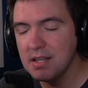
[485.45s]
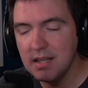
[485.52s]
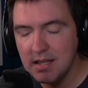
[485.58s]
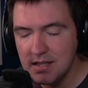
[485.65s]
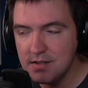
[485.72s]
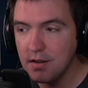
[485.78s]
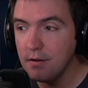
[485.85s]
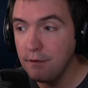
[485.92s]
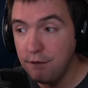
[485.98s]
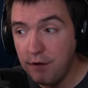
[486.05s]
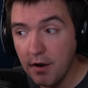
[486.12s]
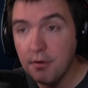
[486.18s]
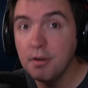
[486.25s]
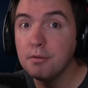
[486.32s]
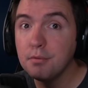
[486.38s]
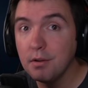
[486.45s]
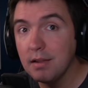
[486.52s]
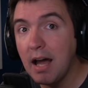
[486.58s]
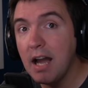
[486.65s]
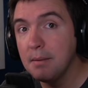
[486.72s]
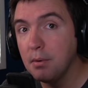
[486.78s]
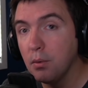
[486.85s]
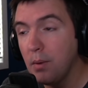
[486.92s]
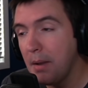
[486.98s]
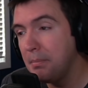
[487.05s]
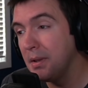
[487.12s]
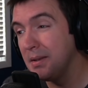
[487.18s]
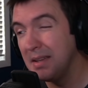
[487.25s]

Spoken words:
it is a very reliable weapon,